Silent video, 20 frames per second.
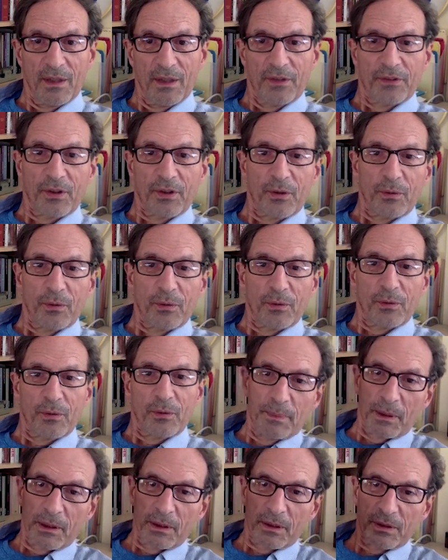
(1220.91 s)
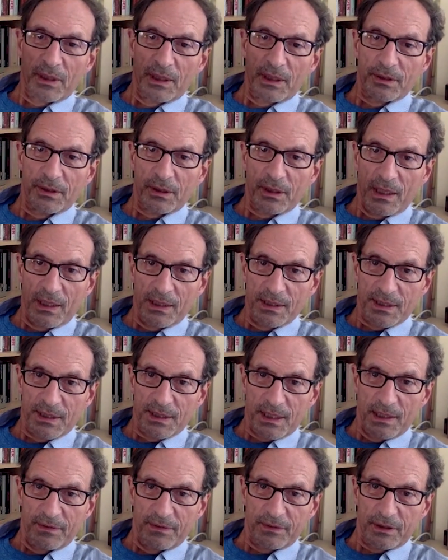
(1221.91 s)
So when people are under
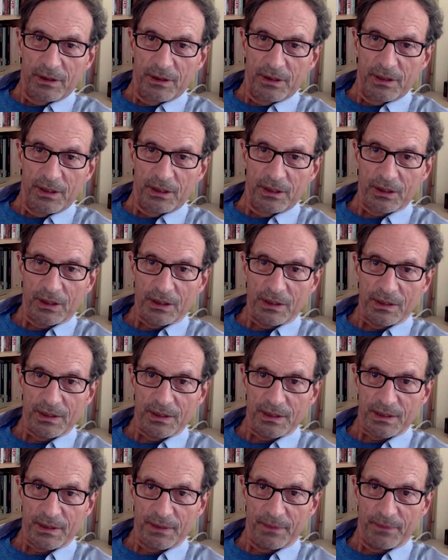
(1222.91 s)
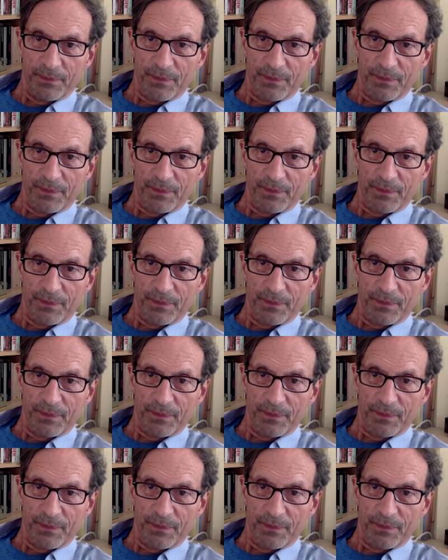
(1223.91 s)
unsafe conditions,